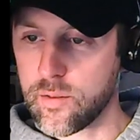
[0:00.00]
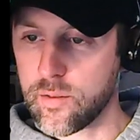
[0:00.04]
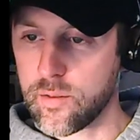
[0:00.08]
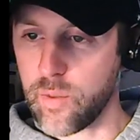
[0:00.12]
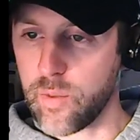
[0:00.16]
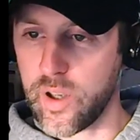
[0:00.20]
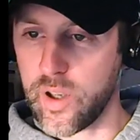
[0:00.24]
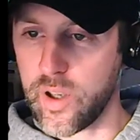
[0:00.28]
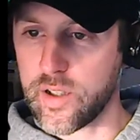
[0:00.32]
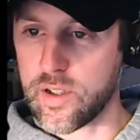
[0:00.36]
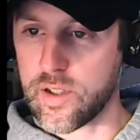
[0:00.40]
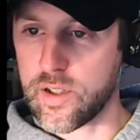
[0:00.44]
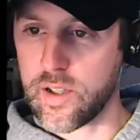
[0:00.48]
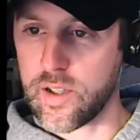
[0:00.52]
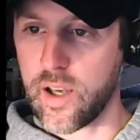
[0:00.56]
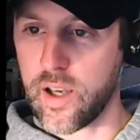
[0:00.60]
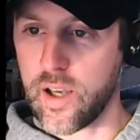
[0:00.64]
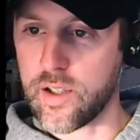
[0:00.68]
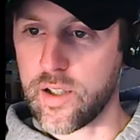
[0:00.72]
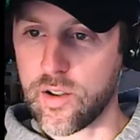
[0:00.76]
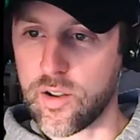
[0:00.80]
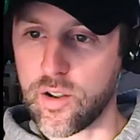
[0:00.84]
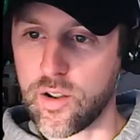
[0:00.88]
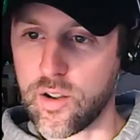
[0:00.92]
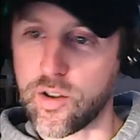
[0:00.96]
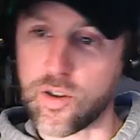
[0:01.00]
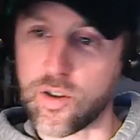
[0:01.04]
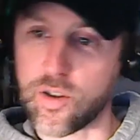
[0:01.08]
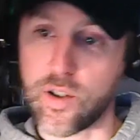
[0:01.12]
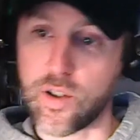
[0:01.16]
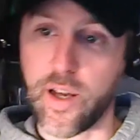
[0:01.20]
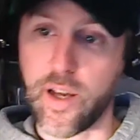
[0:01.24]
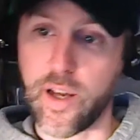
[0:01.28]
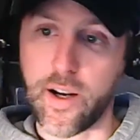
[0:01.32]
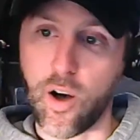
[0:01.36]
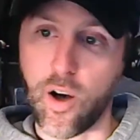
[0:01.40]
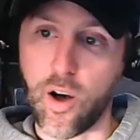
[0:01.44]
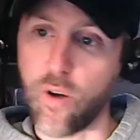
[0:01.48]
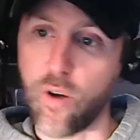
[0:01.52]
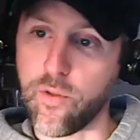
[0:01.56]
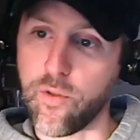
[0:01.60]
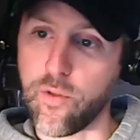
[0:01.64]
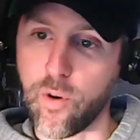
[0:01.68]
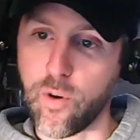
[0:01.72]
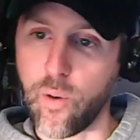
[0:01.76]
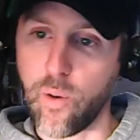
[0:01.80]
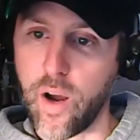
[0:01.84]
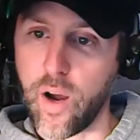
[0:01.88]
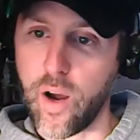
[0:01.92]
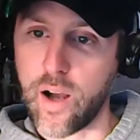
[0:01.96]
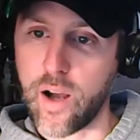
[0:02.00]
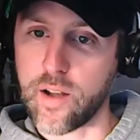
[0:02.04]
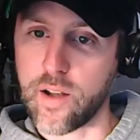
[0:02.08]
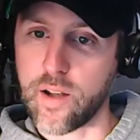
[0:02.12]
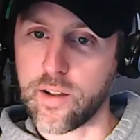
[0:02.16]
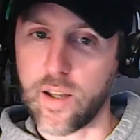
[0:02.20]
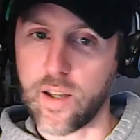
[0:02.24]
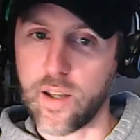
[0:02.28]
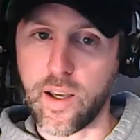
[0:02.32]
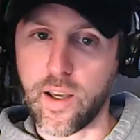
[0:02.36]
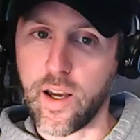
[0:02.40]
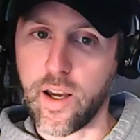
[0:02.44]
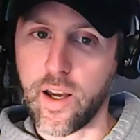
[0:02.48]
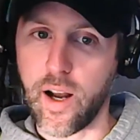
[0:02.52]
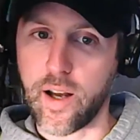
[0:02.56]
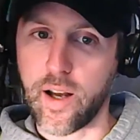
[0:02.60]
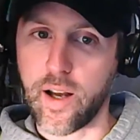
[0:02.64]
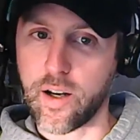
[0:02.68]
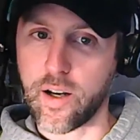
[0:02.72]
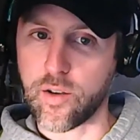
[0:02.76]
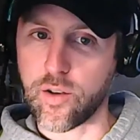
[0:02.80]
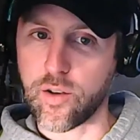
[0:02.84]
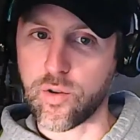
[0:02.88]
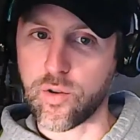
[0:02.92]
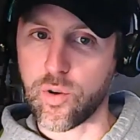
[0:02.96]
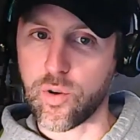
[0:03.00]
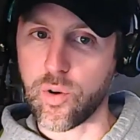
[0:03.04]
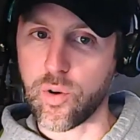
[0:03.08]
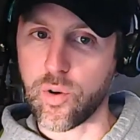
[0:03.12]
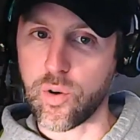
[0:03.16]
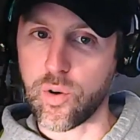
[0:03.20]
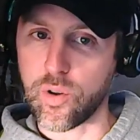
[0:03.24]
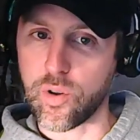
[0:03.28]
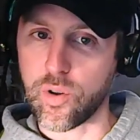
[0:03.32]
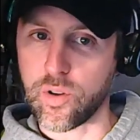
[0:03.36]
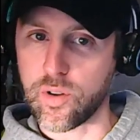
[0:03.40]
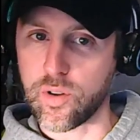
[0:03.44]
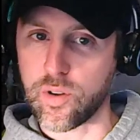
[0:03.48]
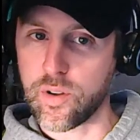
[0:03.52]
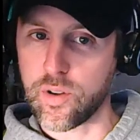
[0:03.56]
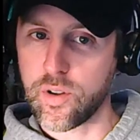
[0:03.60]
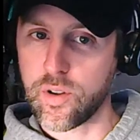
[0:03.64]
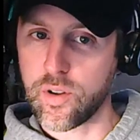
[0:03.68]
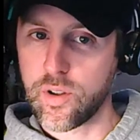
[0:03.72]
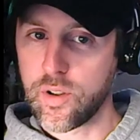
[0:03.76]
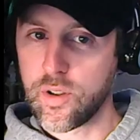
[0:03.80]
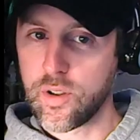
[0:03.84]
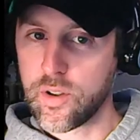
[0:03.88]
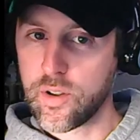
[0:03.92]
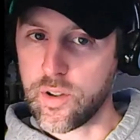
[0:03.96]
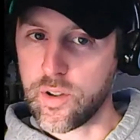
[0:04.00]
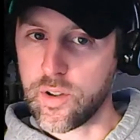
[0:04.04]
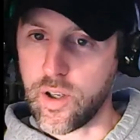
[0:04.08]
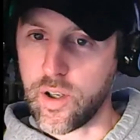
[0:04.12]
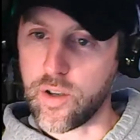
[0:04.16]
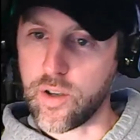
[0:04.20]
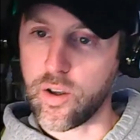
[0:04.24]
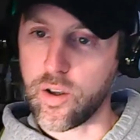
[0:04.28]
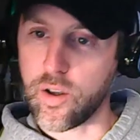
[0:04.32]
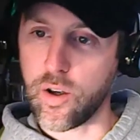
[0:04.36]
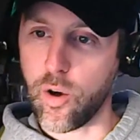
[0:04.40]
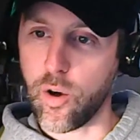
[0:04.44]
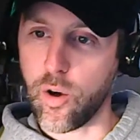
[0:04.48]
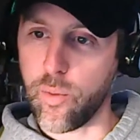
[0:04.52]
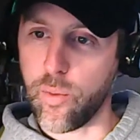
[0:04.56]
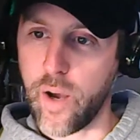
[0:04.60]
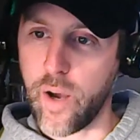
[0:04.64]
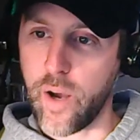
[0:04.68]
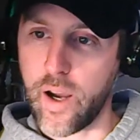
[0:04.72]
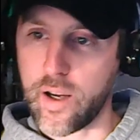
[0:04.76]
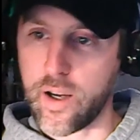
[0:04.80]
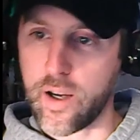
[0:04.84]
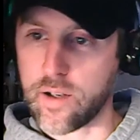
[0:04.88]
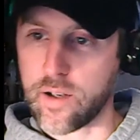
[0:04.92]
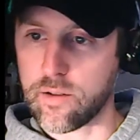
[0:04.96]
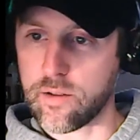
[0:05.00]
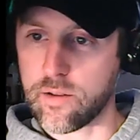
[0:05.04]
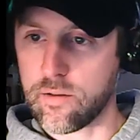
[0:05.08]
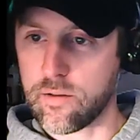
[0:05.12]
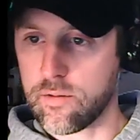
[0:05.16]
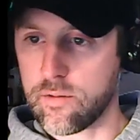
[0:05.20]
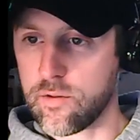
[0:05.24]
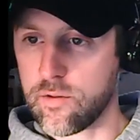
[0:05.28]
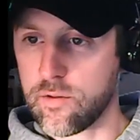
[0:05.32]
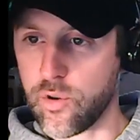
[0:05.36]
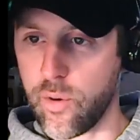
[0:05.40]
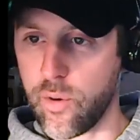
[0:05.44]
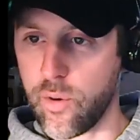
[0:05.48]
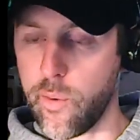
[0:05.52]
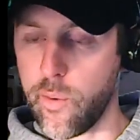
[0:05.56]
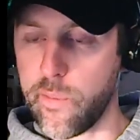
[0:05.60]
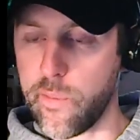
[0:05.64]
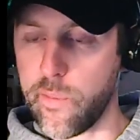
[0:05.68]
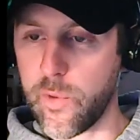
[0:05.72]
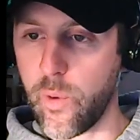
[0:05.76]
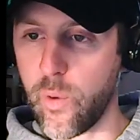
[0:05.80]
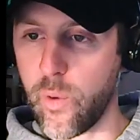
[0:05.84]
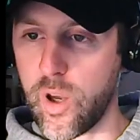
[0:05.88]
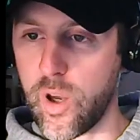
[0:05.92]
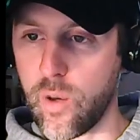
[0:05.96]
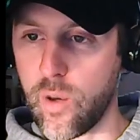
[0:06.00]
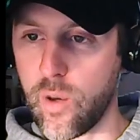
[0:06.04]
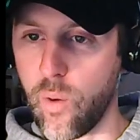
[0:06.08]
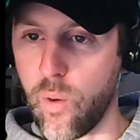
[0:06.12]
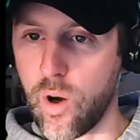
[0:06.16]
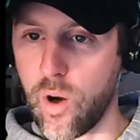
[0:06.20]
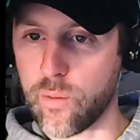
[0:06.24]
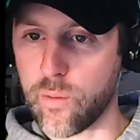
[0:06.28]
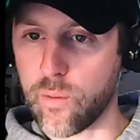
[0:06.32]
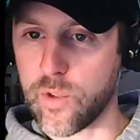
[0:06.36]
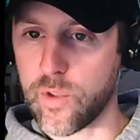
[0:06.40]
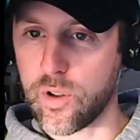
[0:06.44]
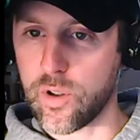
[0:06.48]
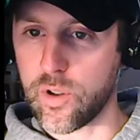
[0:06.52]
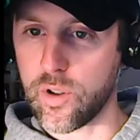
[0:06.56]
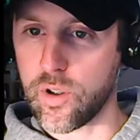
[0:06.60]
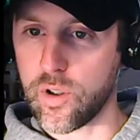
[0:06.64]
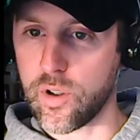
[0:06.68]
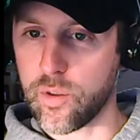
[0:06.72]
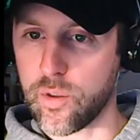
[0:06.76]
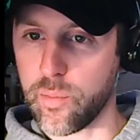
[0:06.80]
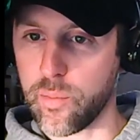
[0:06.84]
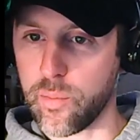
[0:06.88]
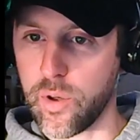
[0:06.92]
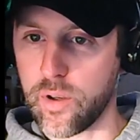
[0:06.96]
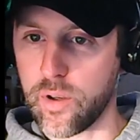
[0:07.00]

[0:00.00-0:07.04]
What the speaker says: Planted tanks, you can just let go for a while and they get out of control, and then you can go back and trim them the way you want them to look,